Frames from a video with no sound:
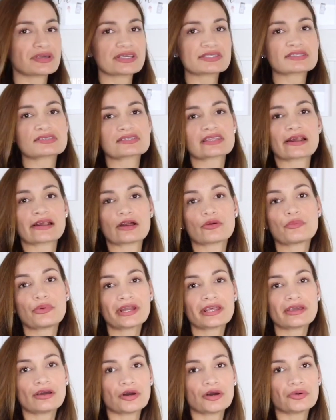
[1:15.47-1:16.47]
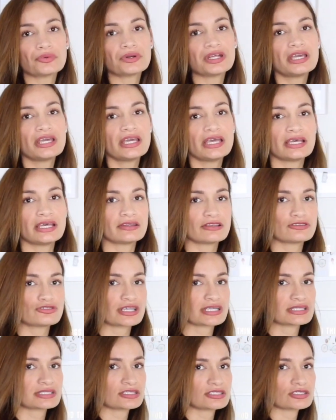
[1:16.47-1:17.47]
pieces that I already own and then
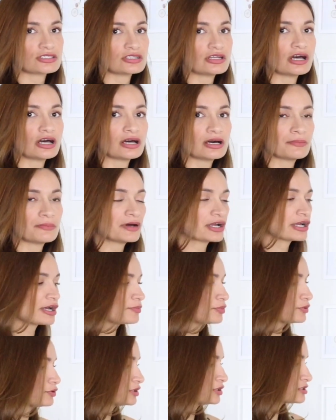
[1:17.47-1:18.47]
transition a couple